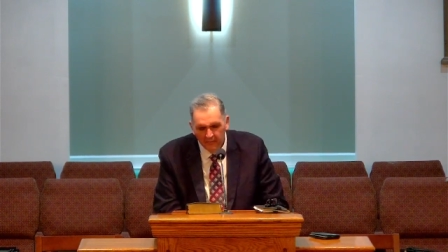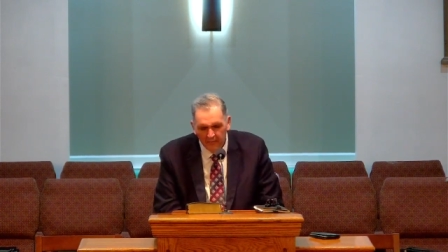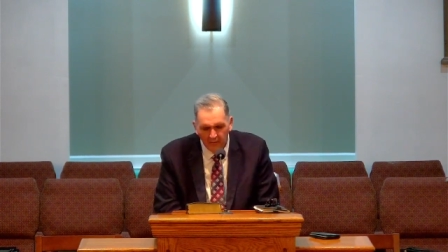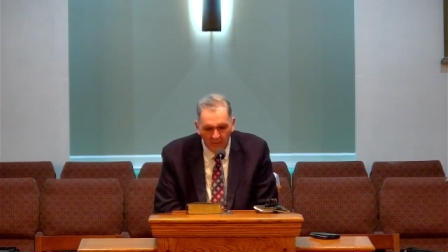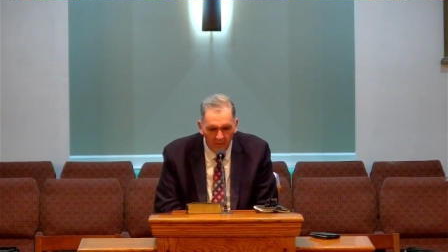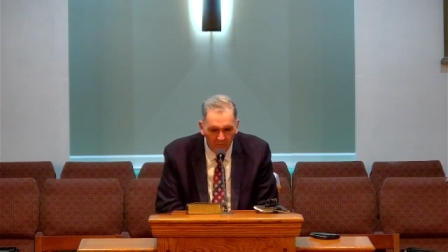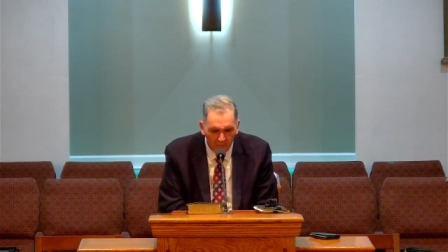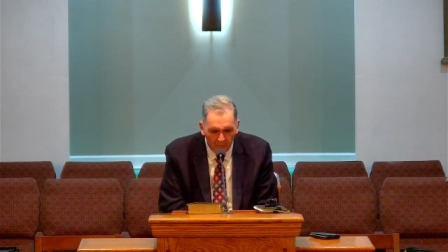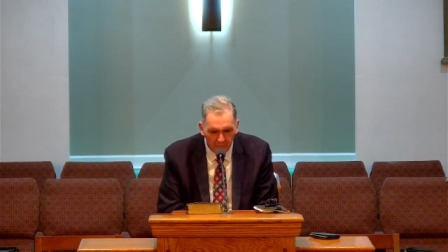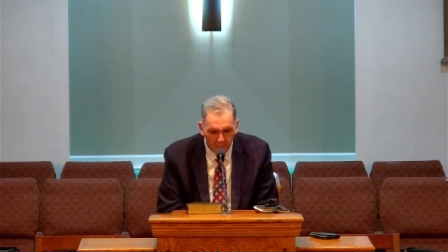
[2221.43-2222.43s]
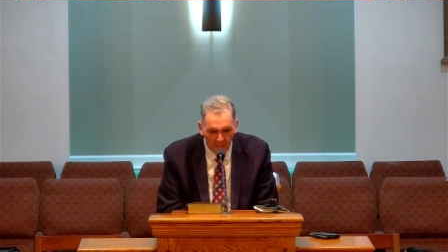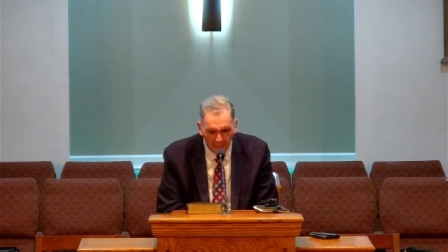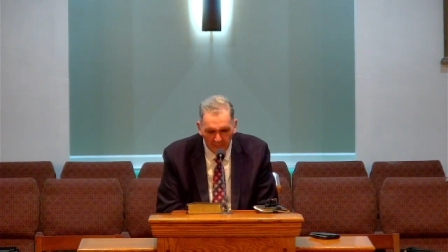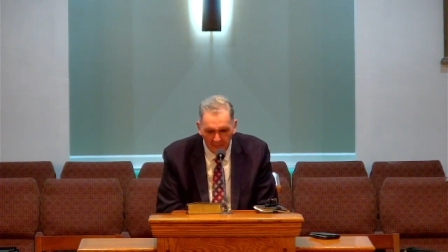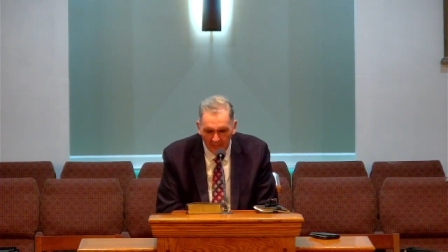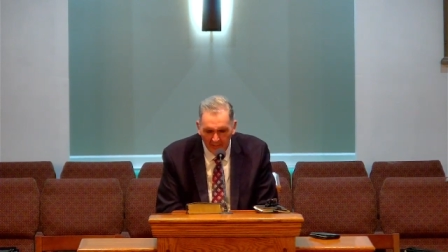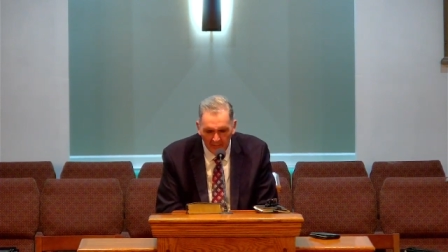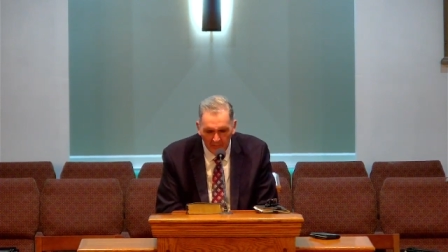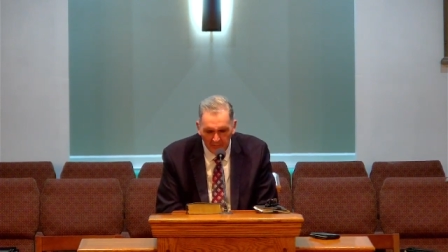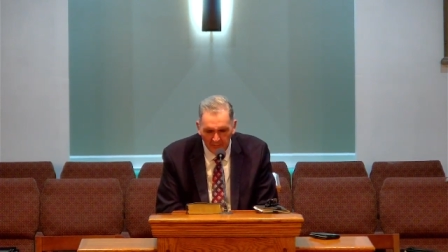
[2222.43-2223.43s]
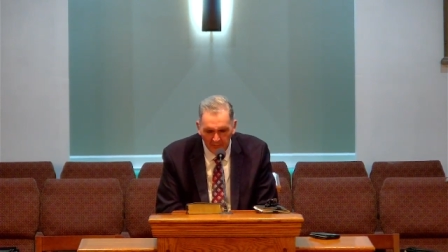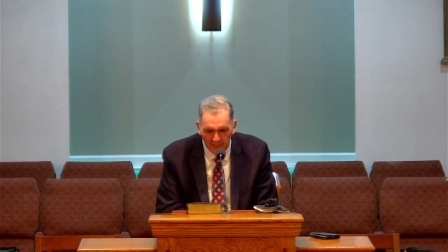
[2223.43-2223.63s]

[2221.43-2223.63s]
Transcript: Oh, Spirit of God, I want to know you